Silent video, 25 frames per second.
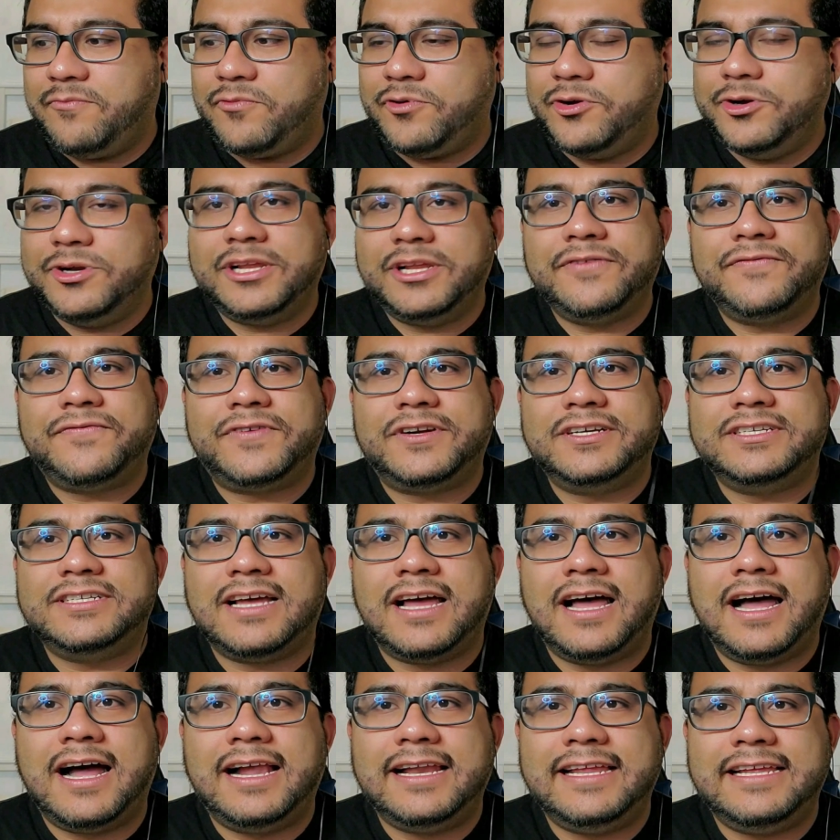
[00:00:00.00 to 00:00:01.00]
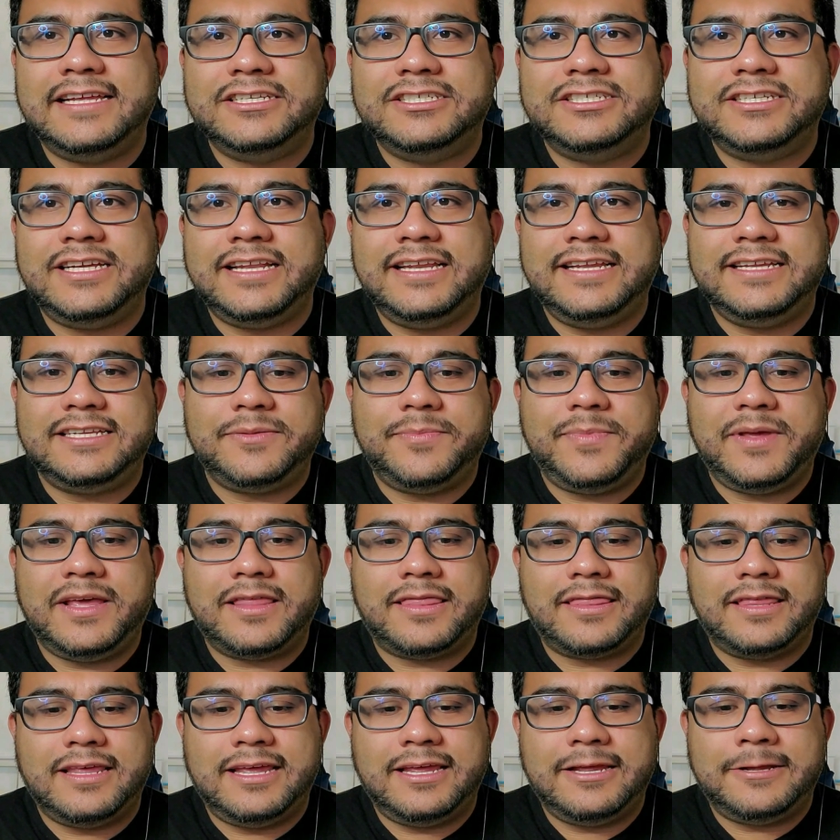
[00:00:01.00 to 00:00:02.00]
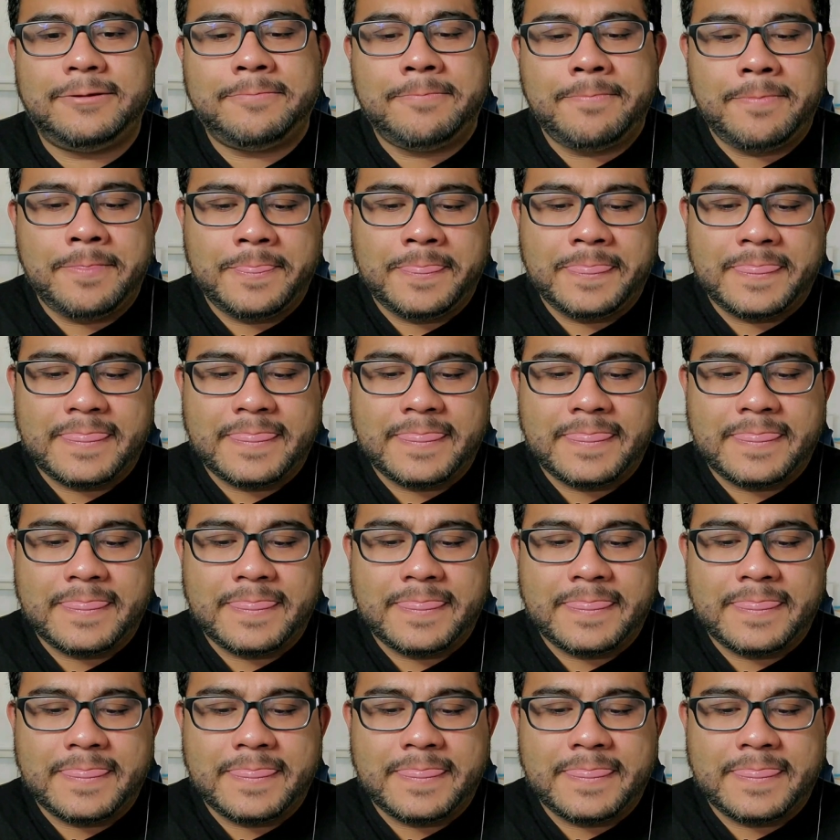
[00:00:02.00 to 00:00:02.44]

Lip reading: am rooting for Tahani and Chidi to be a thing.